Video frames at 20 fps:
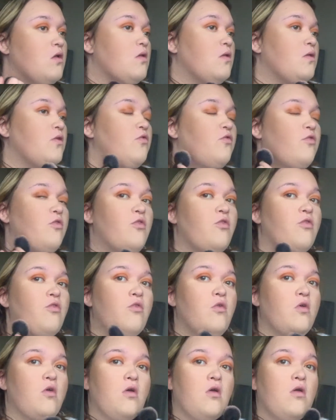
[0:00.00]
and
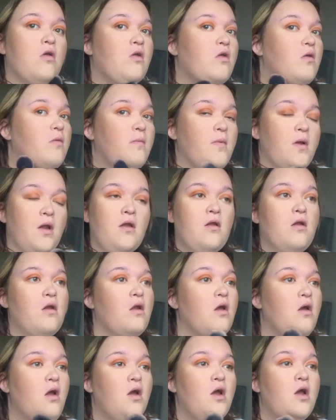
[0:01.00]
just blend,
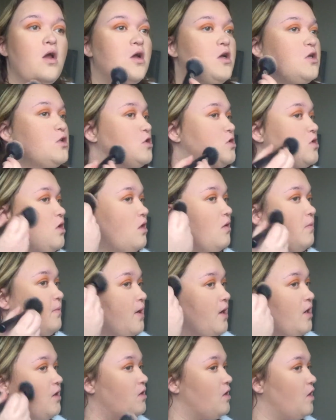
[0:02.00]
just keep
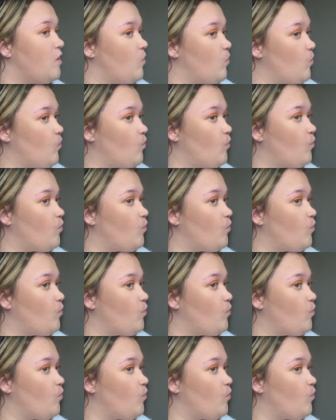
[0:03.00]
blending.